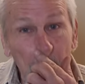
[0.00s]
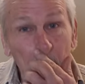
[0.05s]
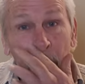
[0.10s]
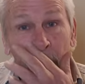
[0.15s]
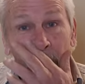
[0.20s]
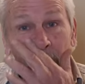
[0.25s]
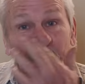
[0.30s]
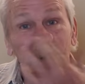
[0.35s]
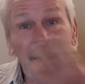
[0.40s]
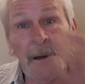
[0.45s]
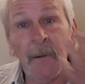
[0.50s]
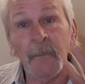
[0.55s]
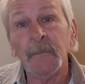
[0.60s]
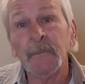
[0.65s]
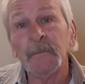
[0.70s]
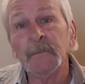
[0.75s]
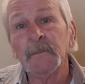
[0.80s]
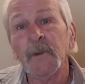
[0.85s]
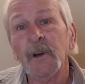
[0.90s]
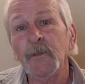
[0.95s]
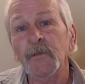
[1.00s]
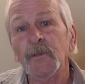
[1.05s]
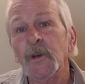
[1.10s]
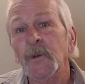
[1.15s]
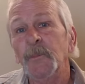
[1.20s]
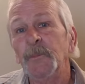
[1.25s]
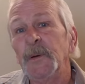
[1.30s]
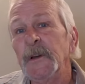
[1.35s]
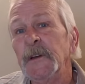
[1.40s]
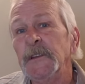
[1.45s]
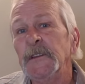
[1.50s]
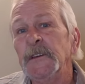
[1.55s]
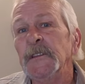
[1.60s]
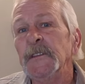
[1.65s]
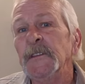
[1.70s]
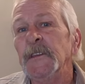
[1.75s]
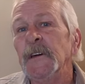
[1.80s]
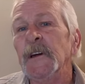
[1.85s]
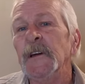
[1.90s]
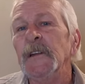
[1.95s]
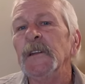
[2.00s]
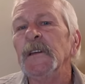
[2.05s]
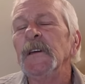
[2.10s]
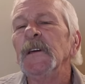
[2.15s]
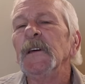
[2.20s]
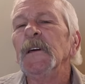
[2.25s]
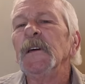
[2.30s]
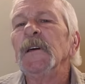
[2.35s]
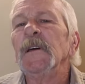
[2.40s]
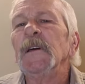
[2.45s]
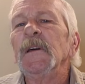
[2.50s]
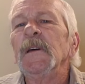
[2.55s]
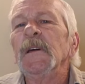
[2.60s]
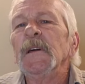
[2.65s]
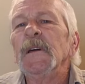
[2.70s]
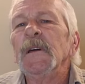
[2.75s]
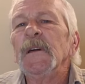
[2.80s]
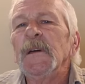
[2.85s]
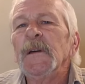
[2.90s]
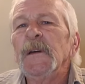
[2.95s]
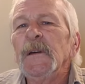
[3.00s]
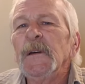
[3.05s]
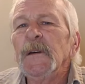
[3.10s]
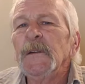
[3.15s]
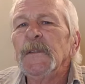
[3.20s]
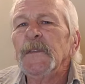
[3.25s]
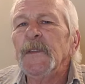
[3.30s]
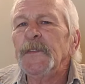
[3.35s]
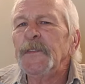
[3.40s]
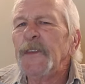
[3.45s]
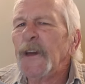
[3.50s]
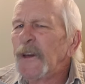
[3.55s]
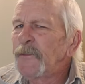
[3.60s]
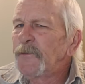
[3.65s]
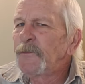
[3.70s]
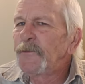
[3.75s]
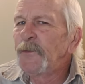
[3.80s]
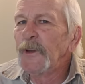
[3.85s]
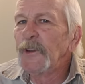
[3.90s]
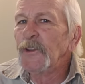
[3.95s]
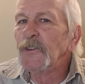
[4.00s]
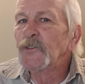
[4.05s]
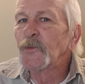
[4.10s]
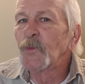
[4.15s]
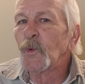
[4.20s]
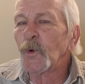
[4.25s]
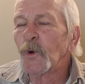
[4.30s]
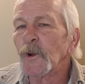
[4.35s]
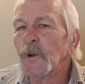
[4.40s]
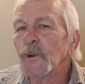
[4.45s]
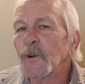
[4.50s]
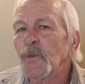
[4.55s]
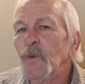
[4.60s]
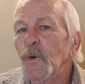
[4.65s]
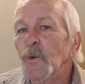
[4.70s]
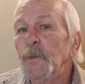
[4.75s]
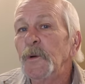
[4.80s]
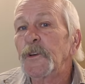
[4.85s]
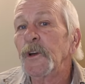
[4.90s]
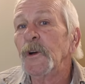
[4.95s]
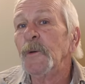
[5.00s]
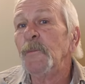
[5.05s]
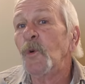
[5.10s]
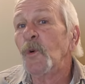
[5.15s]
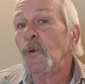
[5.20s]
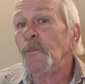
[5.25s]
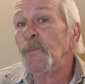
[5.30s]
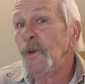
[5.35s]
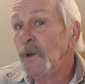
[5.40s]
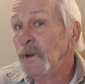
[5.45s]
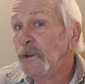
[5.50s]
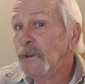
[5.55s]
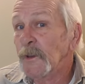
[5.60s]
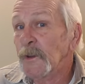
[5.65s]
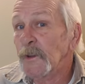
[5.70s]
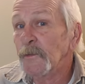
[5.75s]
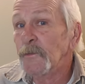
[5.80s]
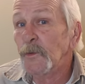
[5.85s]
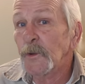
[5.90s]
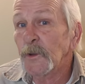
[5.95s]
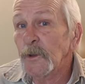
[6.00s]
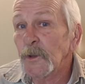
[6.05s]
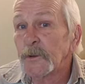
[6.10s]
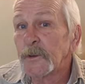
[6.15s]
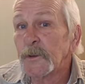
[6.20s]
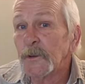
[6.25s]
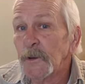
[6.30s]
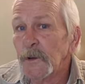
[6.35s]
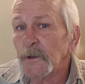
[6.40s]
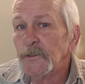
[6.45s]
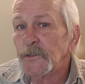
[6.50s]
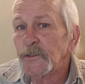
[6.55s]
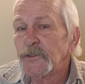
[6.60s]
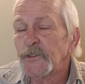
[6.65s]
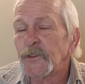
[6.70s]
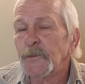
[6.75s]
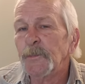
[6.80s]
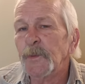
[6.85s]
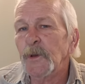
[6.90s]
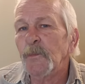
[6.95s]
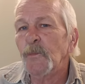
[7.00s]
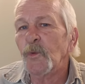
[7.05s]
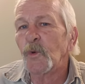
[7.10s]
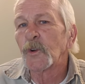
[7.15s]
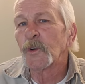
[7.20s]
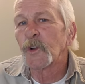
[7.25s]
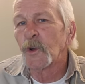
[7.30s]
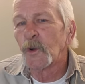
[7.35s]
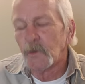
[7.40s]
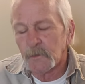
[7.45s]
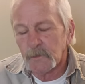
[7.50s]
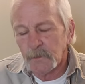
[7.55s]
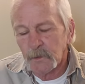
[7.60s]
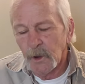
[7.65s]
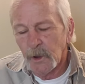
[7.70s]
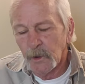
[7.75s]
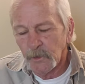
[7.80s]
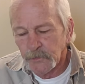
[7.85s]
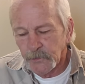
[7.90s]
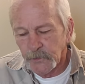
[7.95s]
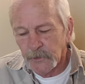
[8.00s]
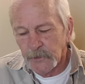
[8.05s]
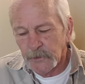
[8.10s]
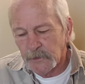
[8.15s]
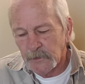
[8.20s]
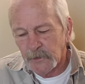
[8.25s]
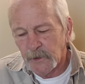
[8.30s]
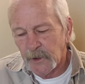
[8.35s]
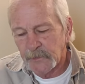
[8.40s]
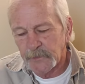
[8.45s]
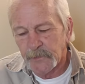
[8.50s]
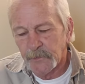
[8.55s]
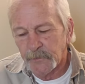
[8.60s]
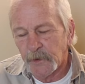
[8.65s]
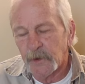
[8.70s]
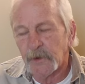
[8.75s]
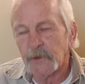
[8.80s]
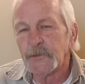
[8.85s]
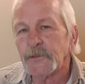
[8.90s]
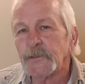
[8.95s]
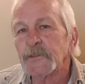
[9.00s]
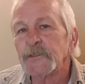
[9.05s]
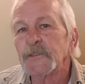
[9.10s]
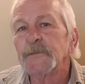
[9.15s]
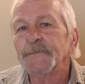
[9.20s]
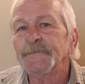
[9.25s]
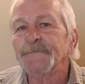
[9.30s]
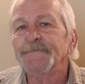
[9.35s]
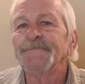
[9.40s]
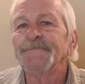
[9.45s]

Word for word: I am of the opinion that that that finished work will become more brilliant if we look uh, just a bit more closely at the verses